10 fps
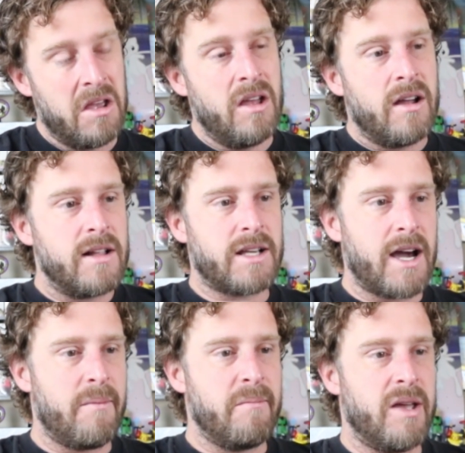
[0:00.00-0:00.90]
it's
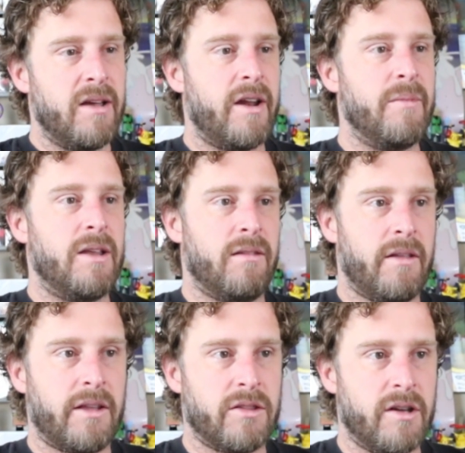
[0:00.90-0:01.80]
kind of mid. I mean,
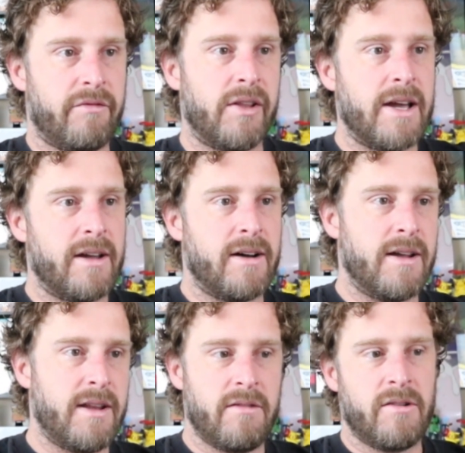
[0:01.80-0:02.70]
like the Flygon
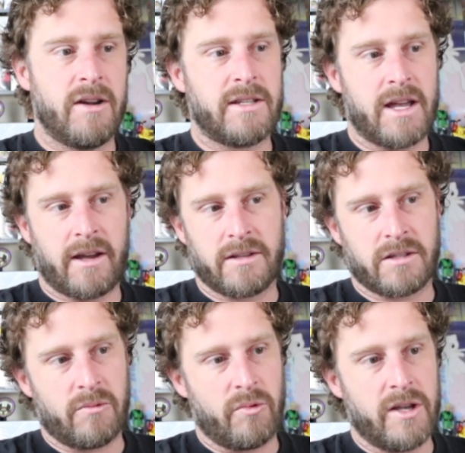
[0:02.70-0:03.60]
hit and run attack
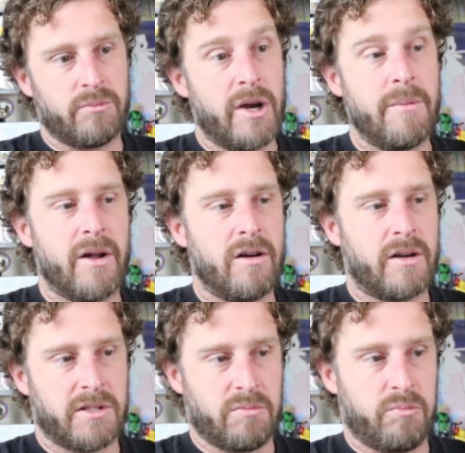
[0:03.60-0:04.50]
is way better
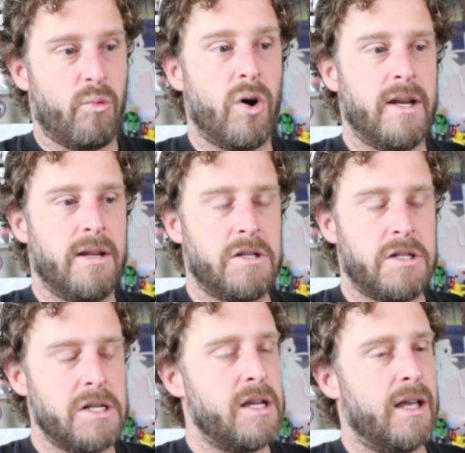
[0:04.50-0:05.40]
because it's 1
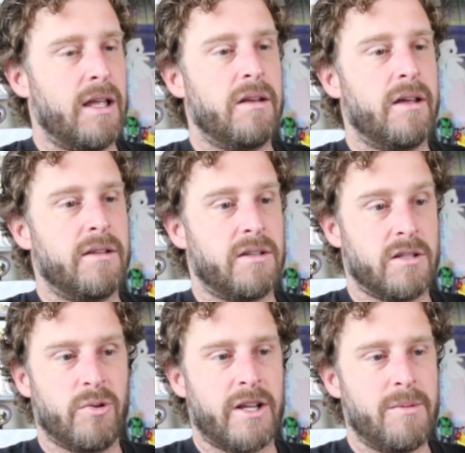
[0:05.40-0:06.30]
energy and it does
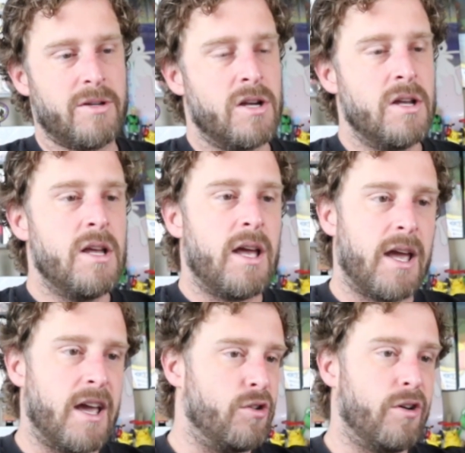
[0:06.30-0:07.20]
more damage,
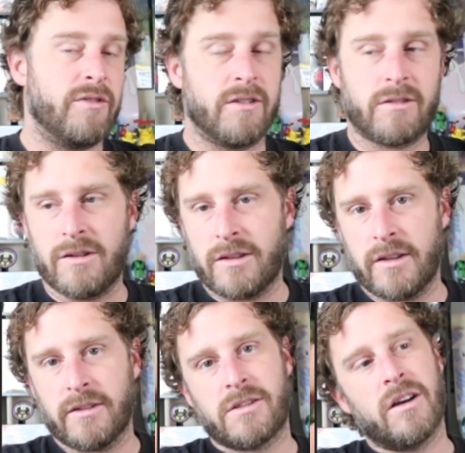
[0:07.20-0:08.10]
and you don't have to discard
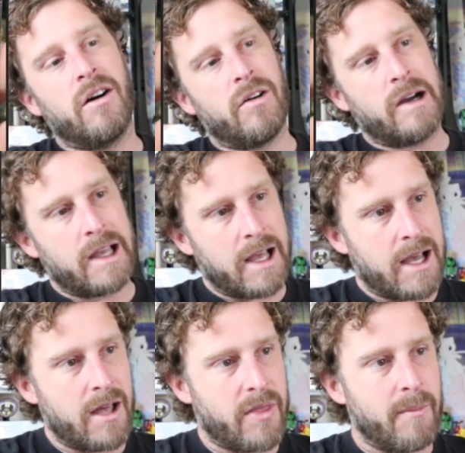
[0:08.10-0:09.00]
anything. So
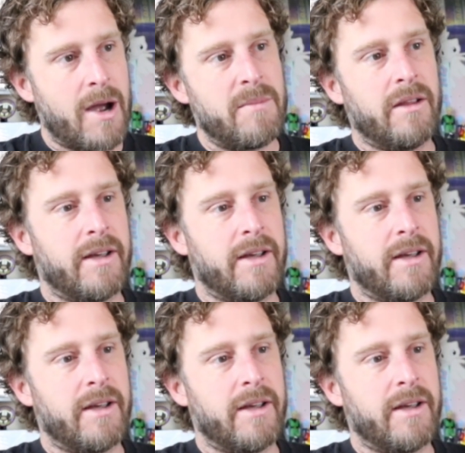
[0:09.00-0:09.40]
there might be